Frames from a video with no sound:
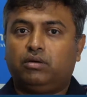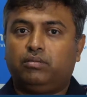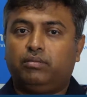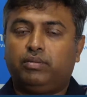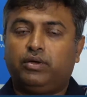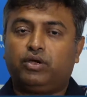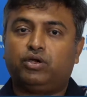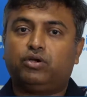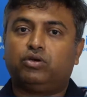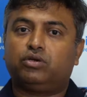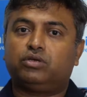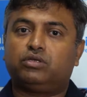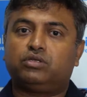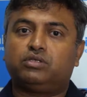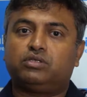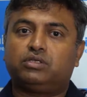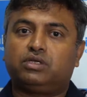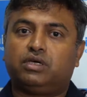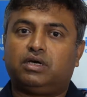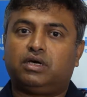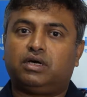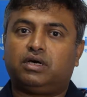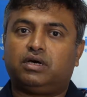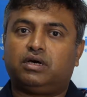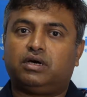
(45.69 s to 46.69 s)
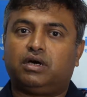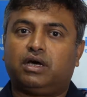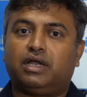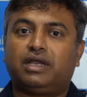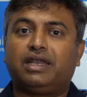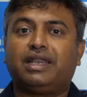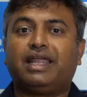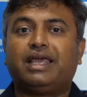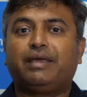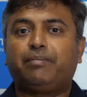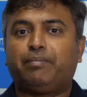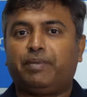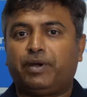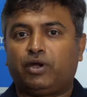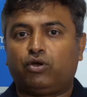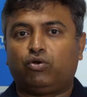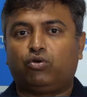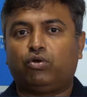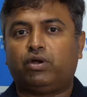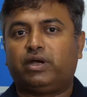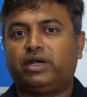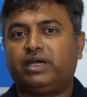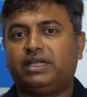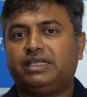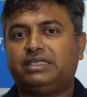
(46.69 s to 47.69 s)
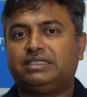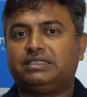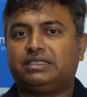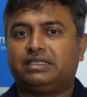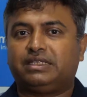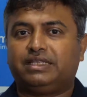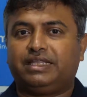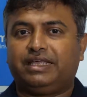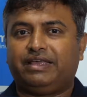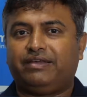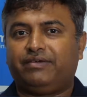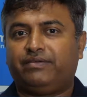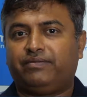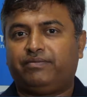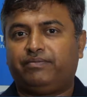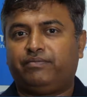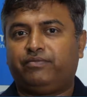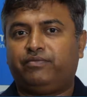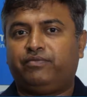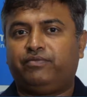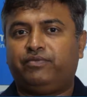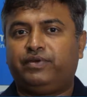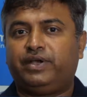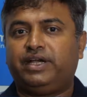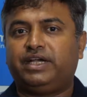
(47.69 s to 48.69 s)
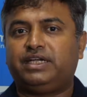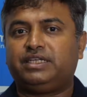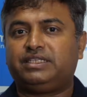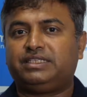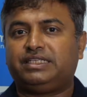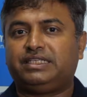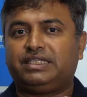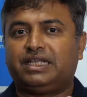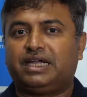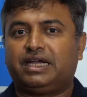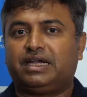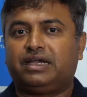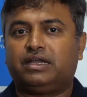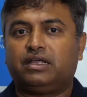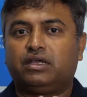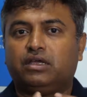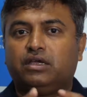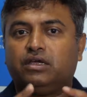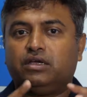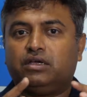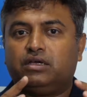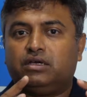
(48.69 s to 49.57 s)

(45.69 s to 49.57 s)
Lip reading: because unlike petrol and diesel, they didn't see that